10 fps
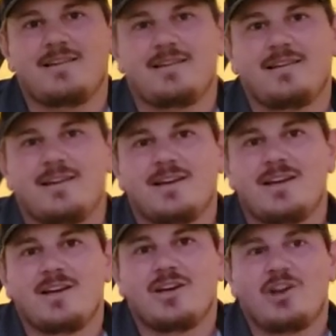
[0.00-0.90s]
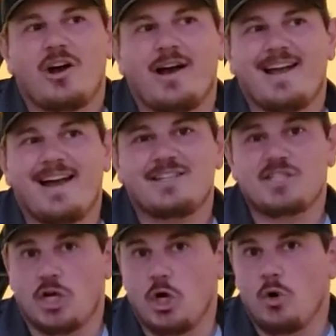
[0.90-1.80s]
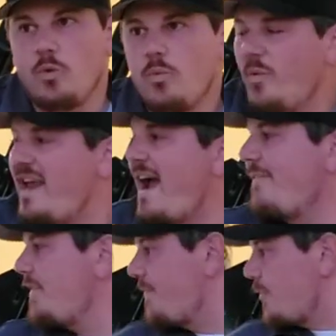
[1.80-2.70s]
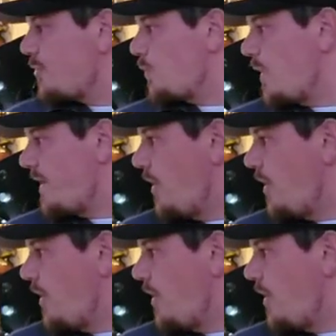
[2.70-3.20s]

All right, guys, so we have the first one